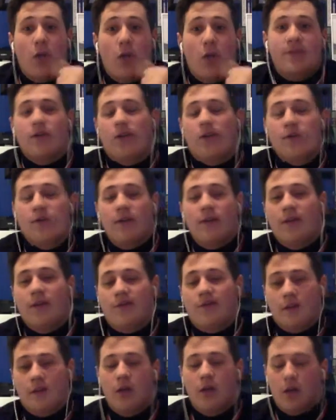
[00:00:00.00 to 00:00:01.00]
I mean, if you look at
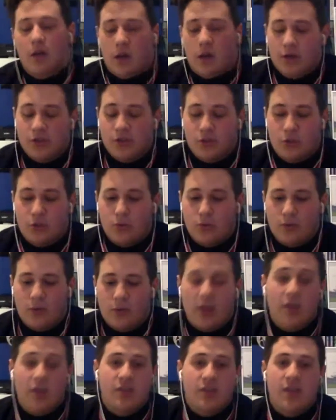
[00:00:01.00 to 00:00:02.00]
Arsenal, like you
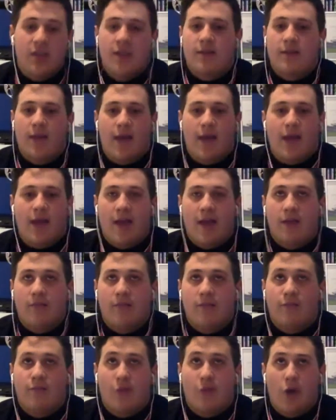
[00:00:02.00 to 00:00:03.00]
said, they're
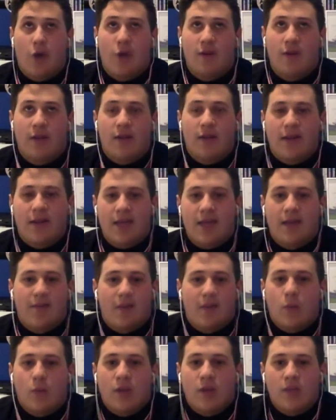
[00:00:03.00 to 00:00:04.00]
third in the league. If they win
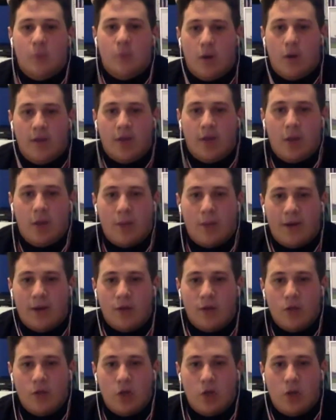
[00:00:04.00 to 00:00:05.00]
tomorrow, they go back on
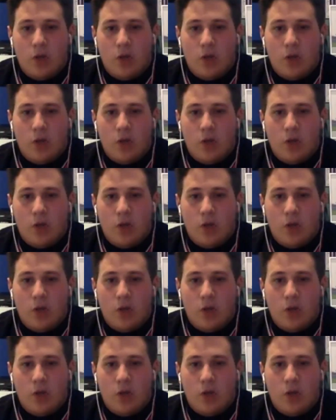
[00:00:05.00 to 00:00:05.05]
top.